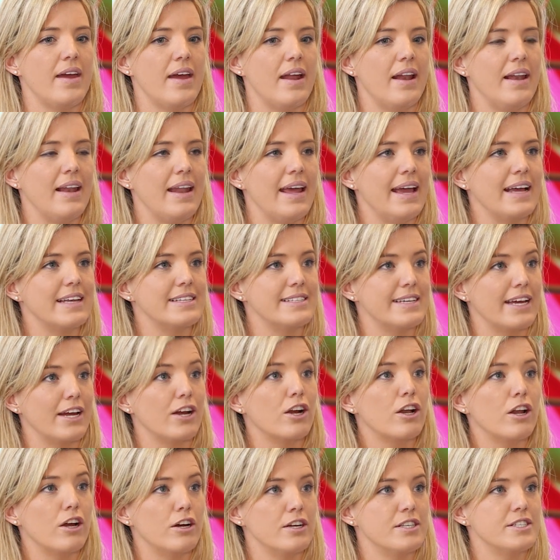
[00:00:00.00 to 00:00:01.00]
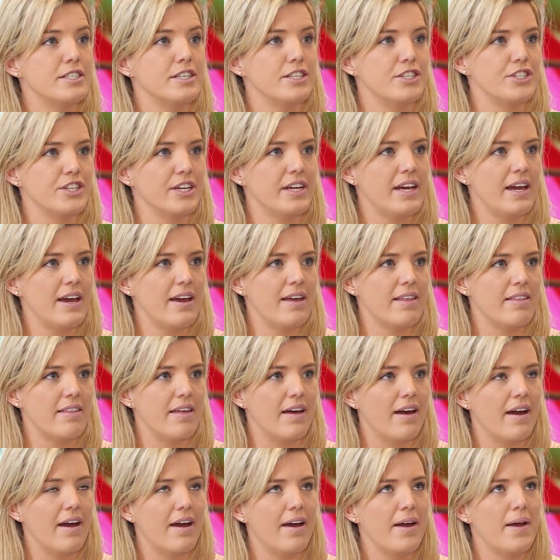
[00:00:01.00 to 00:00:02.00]
their legs get closer
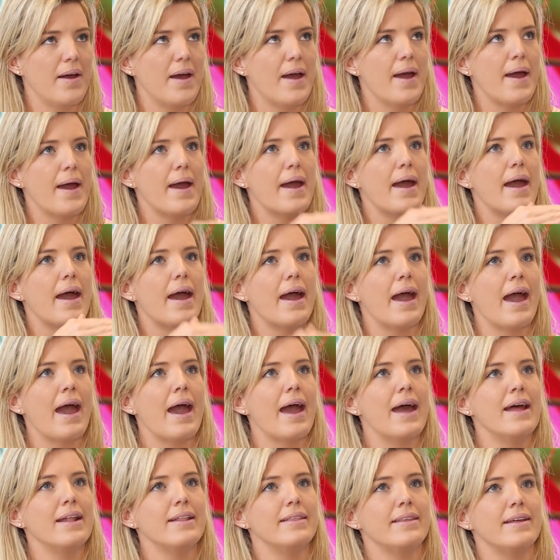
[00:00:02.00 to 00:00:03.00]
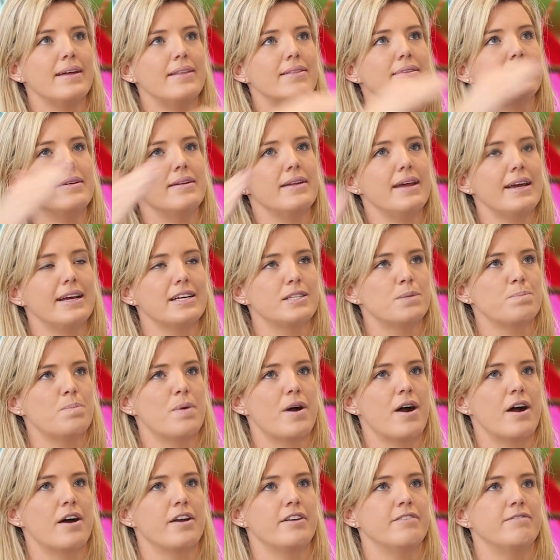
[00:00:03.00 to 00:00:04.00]
together. And then the next
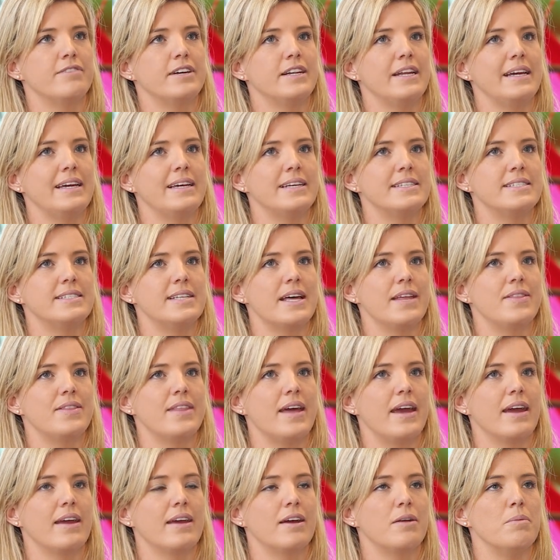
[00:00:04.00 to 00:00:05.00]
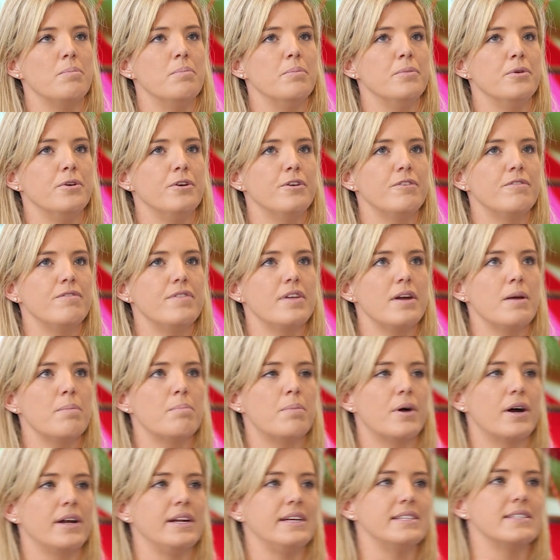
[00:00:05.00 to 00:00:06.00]
part of it is that they can move their
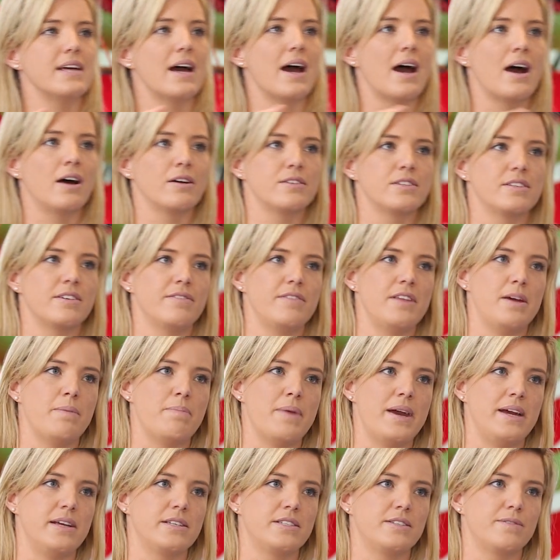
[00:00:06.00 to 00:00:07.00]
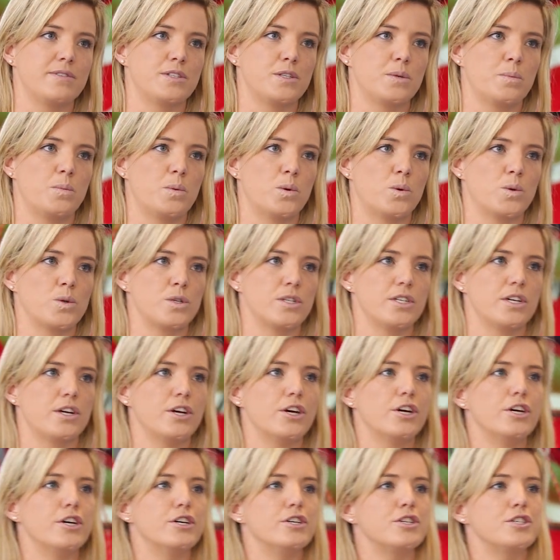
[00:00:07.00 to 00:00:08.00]
bodies out of their base of support.
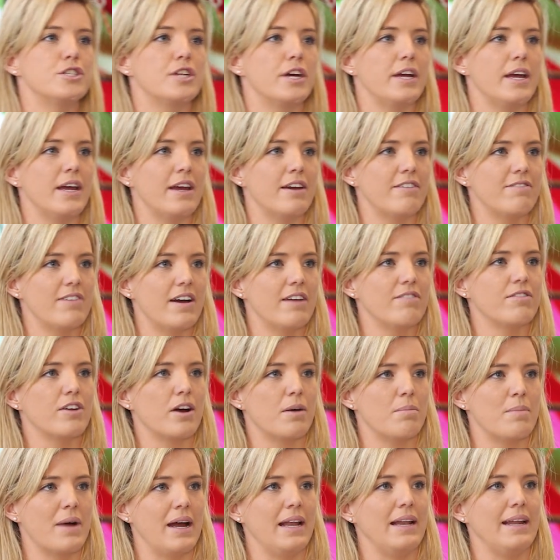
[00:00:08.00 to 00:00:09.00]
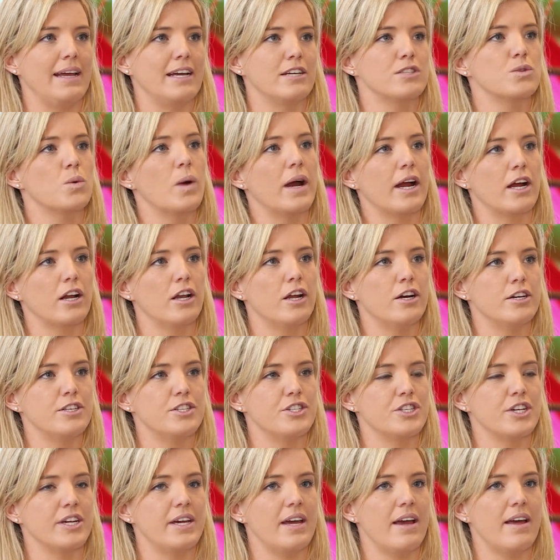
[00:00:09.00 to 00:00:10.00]
So if I've got my legs quite close
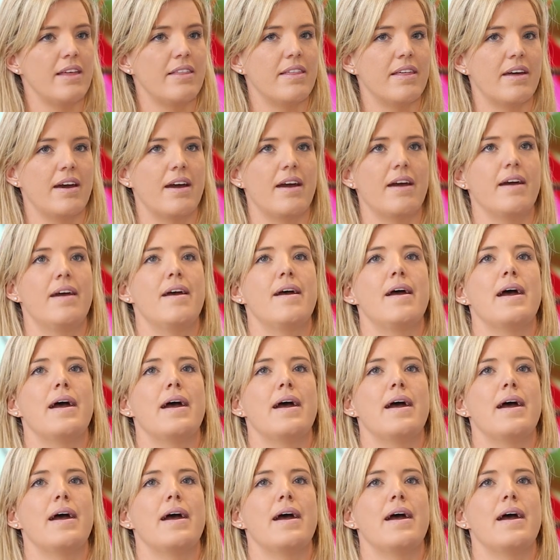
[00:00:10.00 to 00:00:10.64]
together